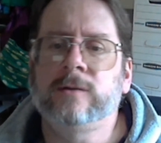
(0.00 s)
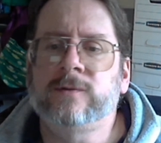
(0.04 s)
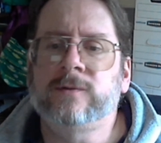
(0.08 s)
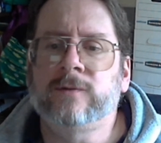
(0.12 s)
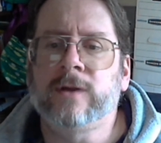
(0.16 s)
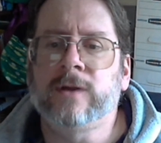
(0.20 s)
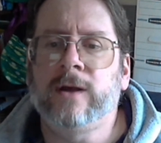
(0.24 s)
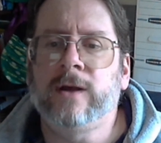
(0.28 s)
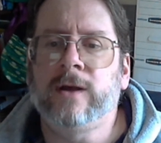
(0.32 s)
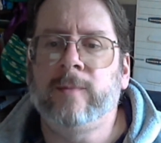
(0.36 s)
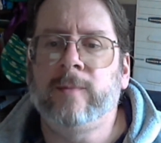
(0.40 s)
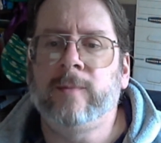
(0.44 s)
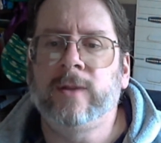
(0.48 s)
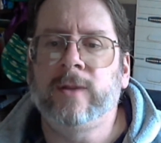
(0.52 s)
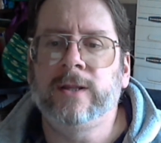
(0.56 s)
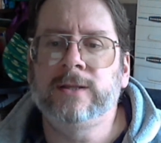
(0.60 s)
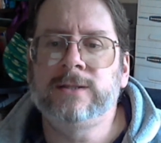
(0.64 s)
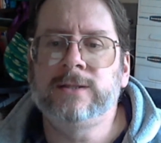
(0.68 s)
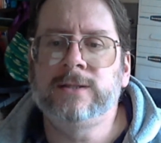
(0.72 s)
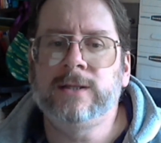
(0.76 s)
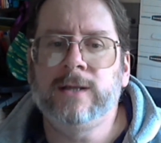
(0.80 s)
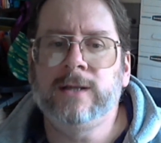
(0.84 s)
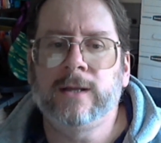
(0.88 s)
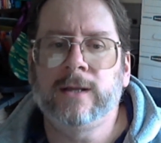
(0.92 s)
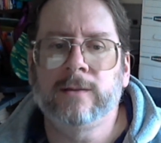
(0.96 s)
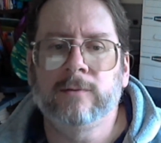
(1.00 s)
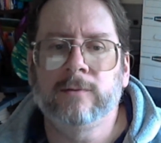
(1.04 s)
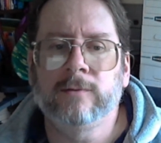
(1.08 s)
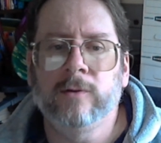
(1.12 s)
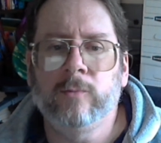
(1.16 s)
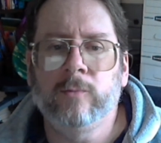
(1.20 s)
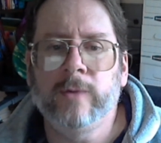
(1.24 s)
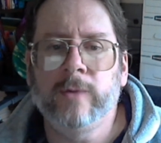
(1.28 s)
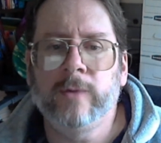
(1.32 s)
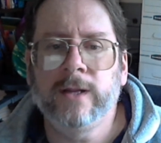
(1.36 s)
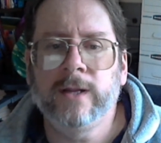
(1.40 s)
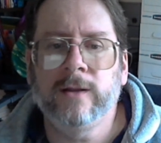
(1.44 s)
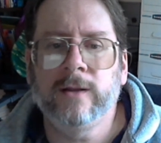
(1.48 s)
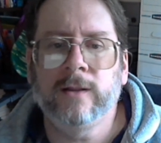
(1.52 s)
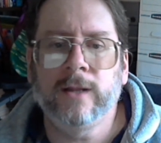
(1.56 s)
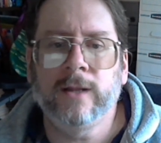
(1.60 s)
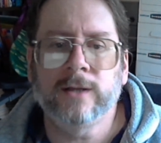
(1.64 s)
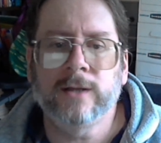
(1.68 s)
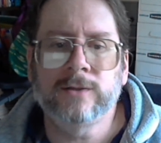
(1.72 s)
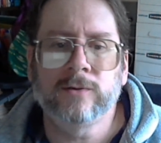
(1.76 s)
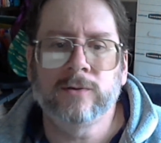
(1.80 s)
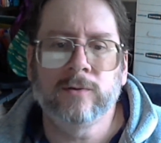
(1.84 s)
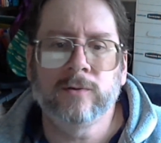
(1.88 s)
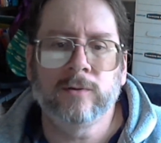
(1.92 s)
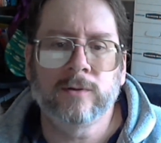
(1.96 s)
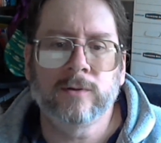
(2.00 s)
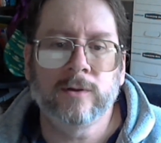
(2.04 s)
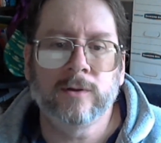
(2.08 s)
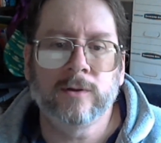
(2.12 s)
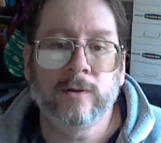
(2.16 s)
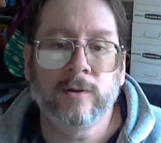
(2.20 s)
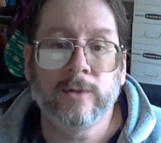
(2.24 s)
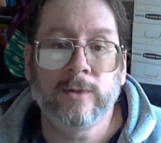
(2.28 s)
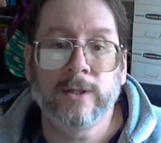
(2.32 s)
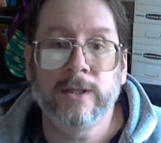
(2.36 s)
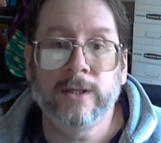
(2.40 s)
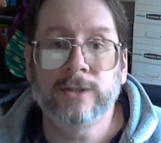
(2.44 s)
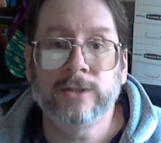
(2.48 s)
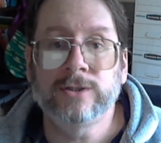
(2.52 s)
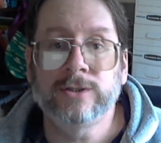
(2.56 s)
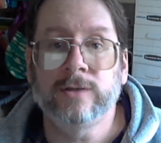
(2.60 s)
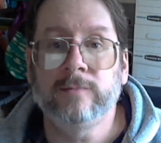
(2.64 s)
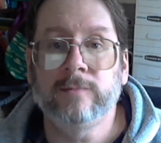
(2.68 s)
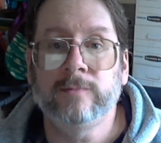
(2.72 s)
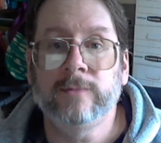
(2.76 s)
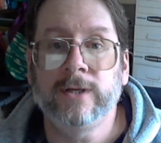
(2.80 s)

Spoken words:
of cobbling together a winning electoral coalition,